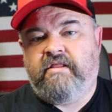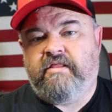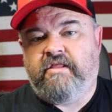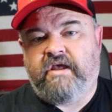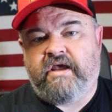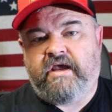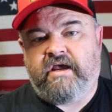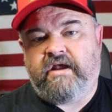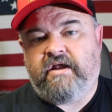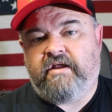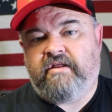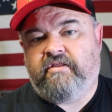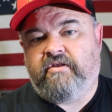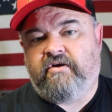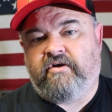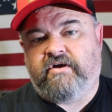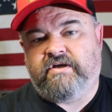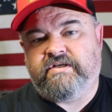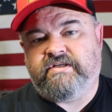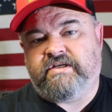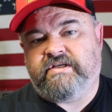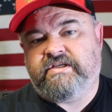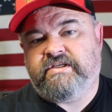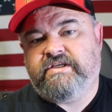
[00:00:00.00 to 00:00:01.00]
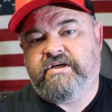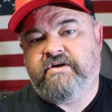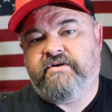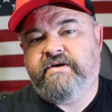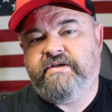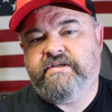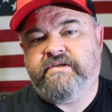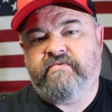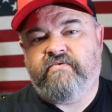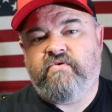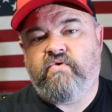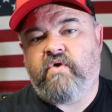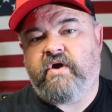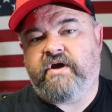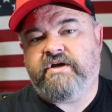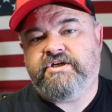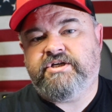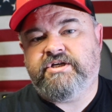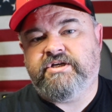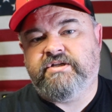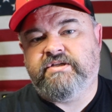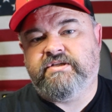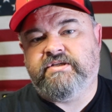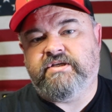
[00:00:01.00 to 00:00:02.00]
that there is a series of
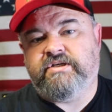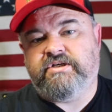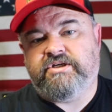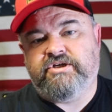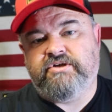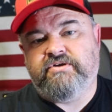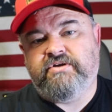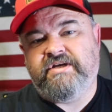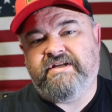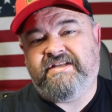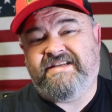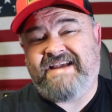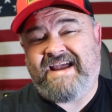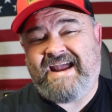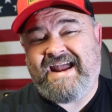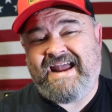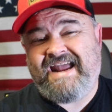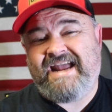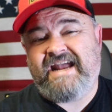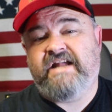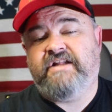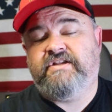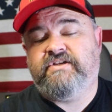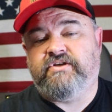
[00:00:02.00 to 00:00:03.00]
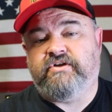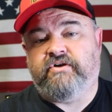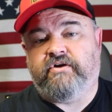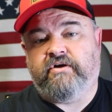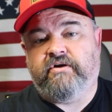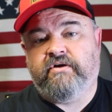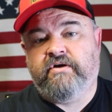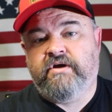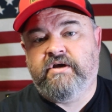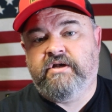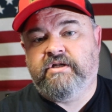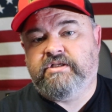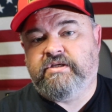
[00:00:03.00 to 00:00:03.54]
questions that you need to answer